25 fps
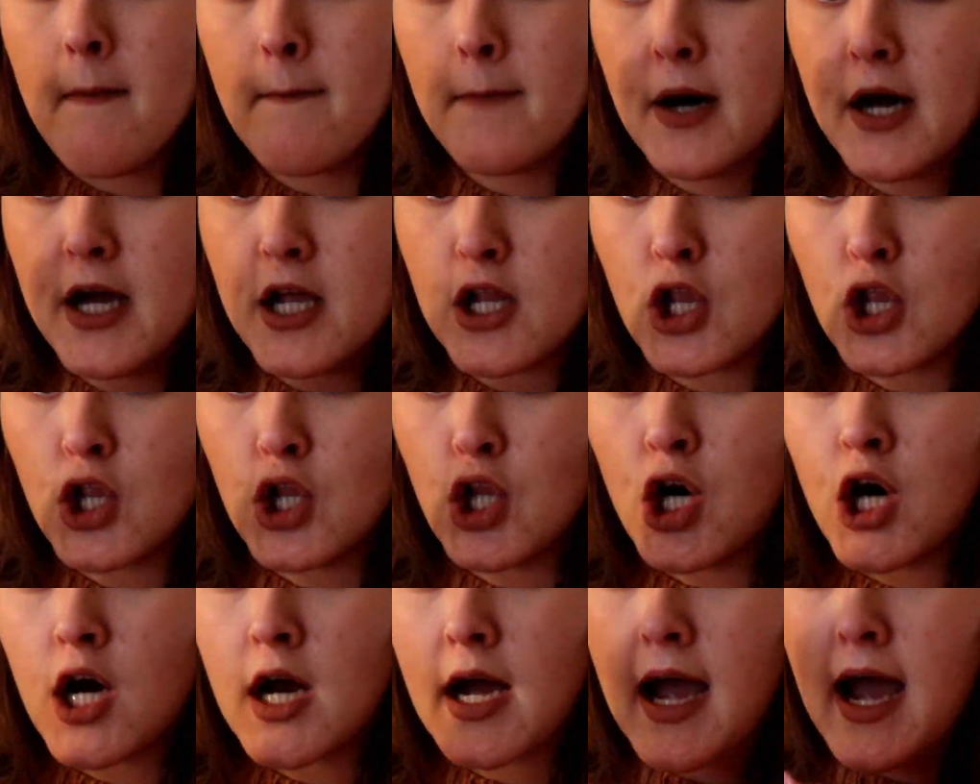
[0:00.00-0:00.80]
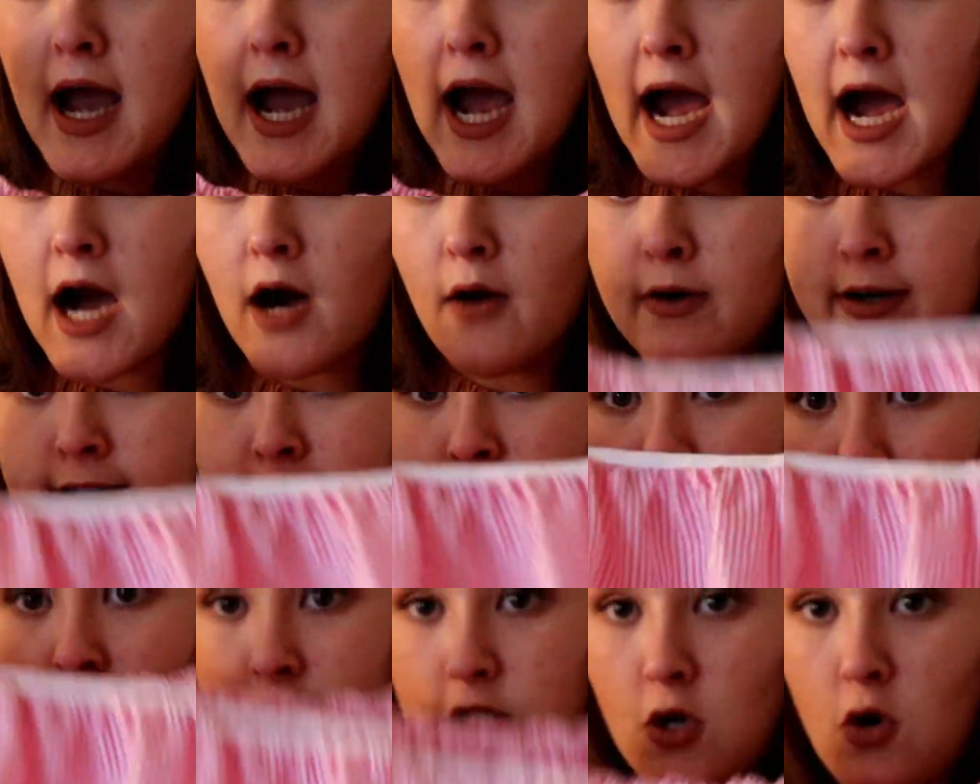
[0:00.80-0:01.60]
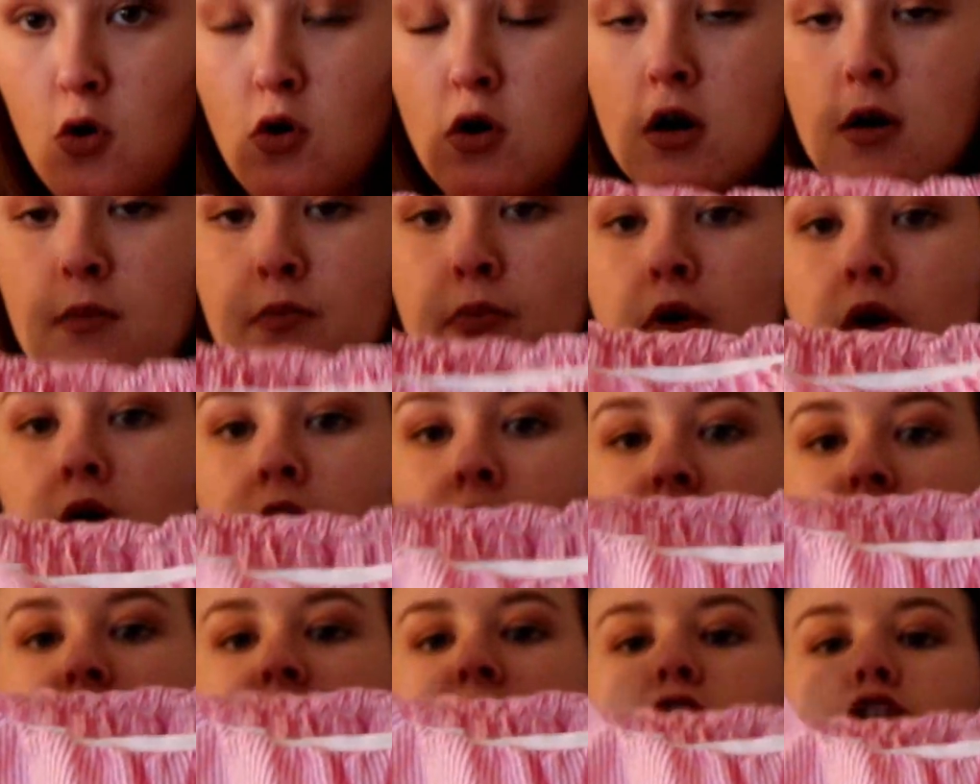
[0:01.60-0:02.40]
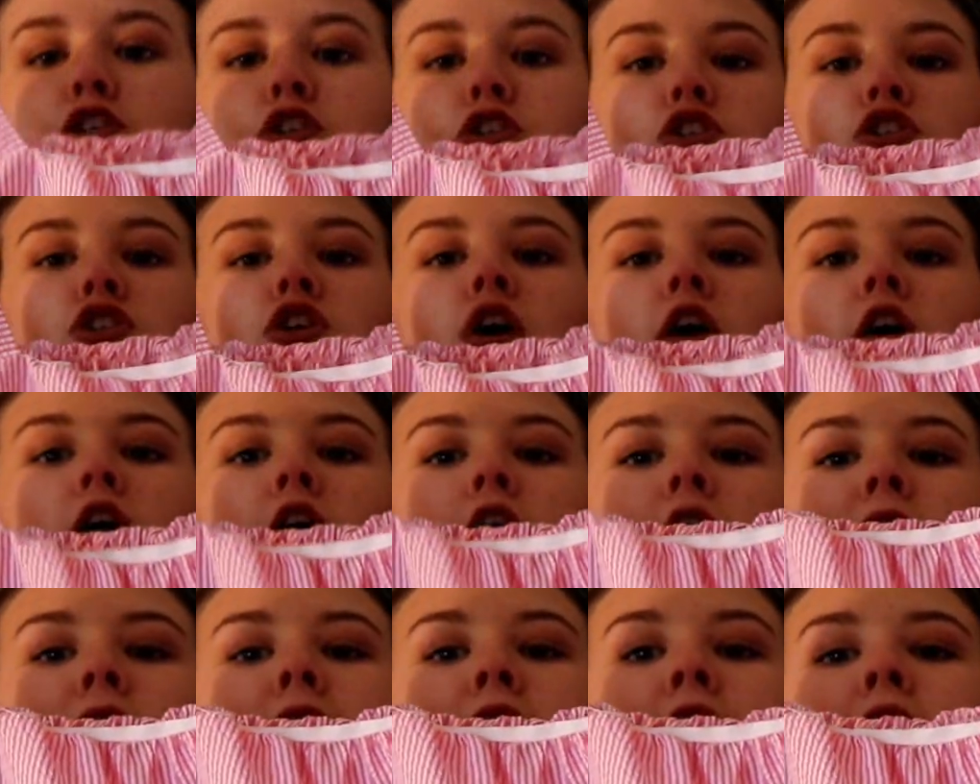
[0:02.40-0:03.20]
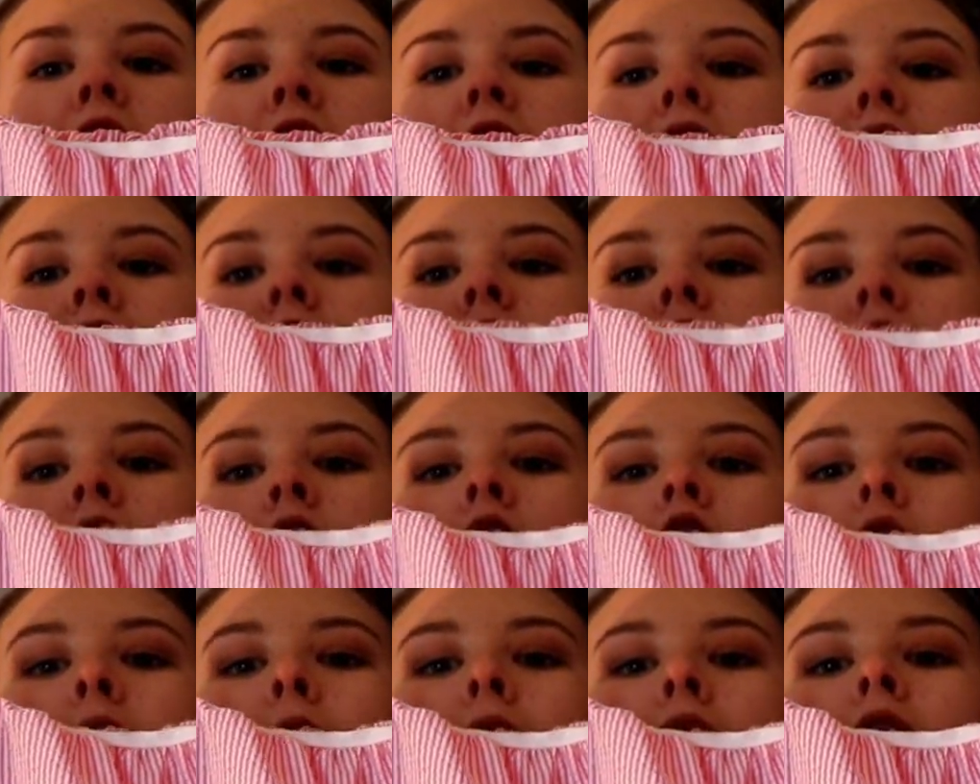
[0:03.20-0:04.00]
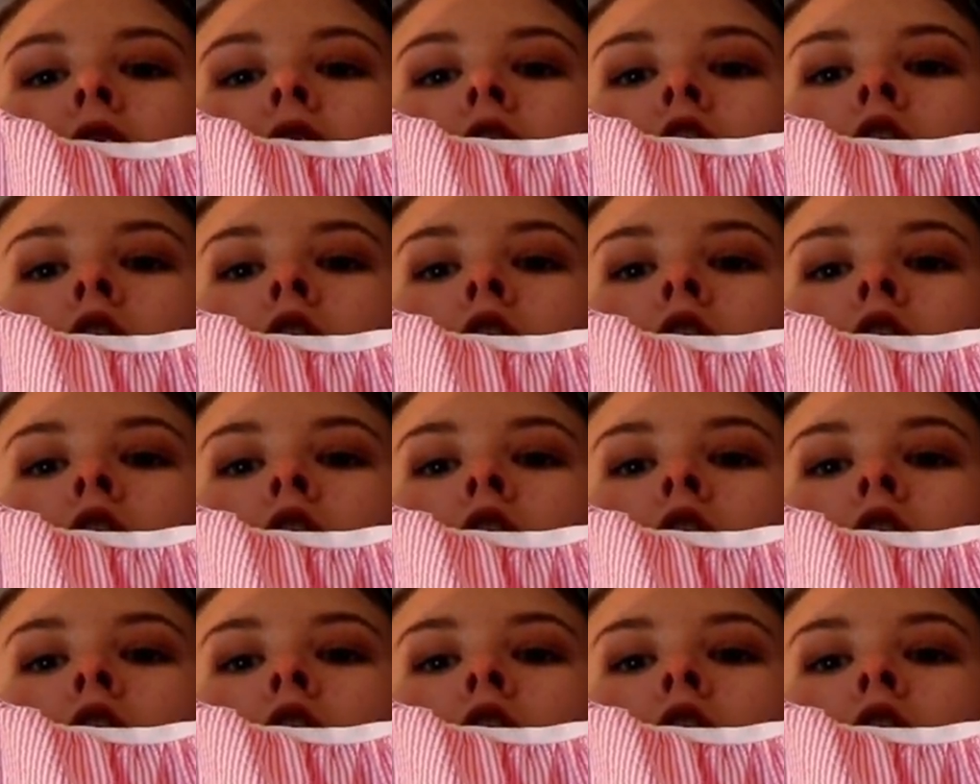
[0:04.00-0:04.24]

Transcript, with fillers: But look how adorable this shirt is. Oh my